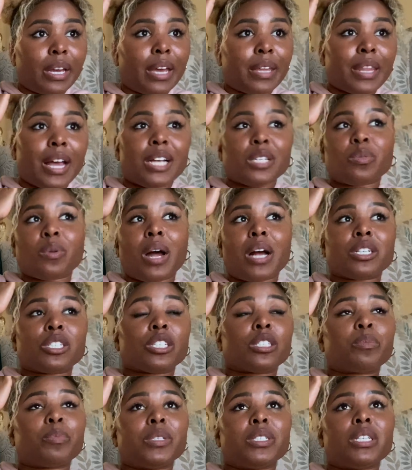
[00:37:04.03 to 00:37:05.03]
And that's what I've
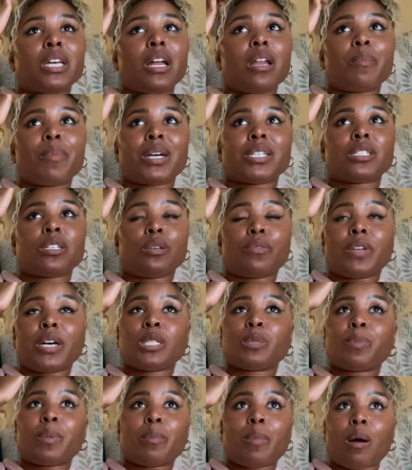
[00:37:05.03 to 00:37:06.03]
just been telling myself.
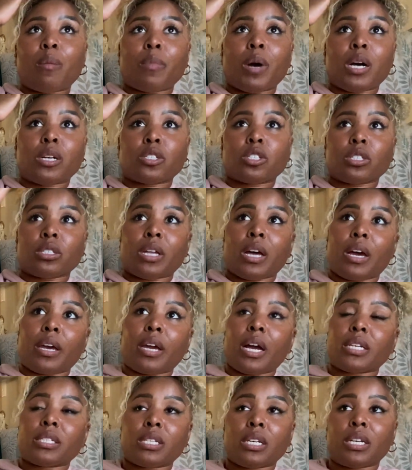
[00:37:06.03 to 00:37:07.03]
That's been my mantra.
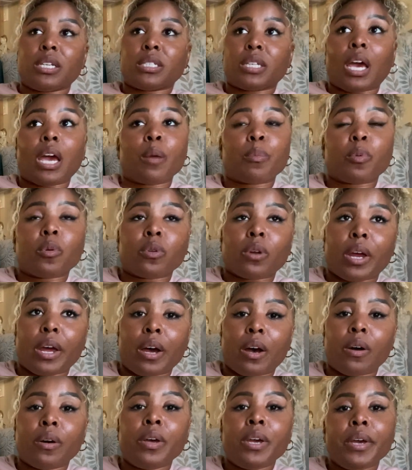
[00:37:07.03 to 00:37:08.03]
Like I said, it's April
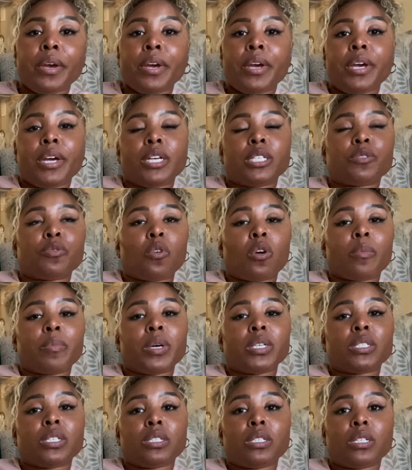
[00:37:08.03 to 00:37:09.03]
now. It's four
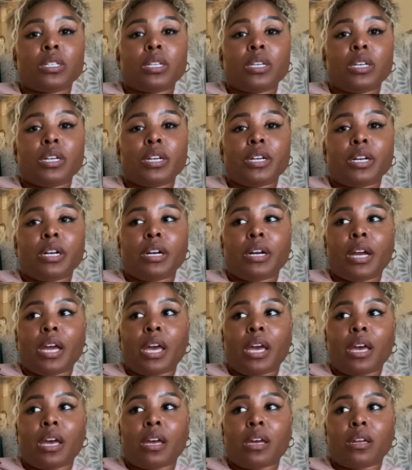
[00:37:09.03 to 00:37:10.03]
months into the year
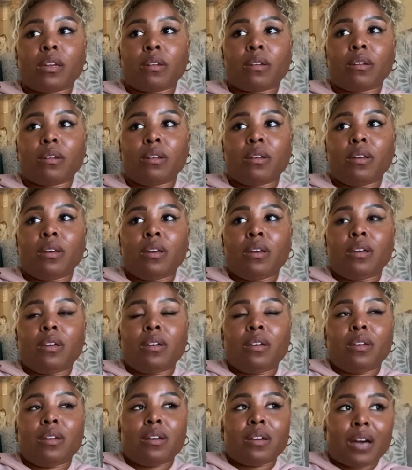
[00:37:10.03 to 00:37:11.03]
and
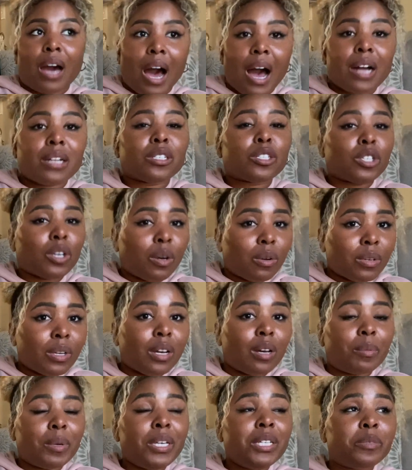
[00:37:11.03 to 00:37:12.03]
God's shown
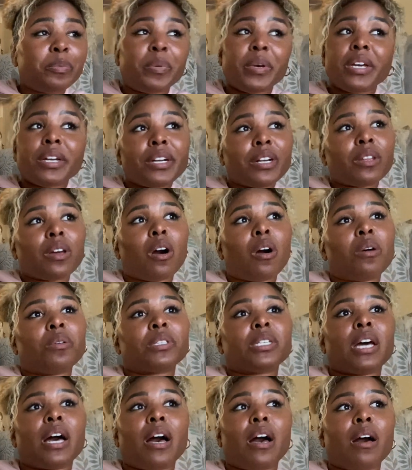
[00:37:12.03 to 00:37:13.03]
up. He's been here the whole
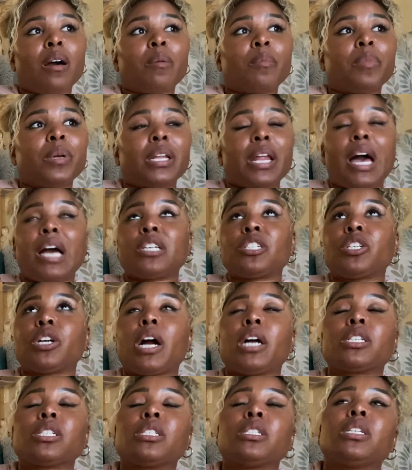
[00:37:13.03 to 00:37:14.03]
time. But last year,
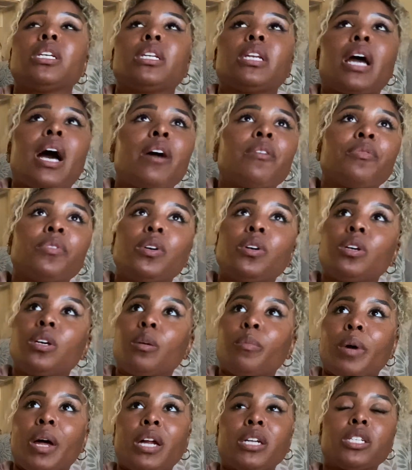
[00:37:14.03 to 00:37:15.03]
I just did not feel
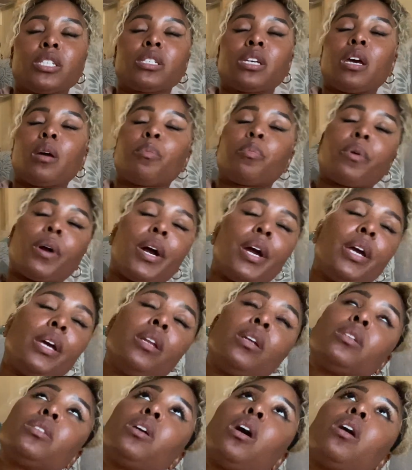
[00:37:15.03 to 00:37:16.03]
him. I just kept
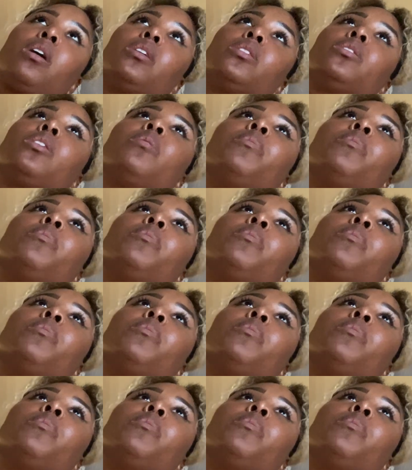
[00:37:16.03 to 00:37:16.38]
praying and talking so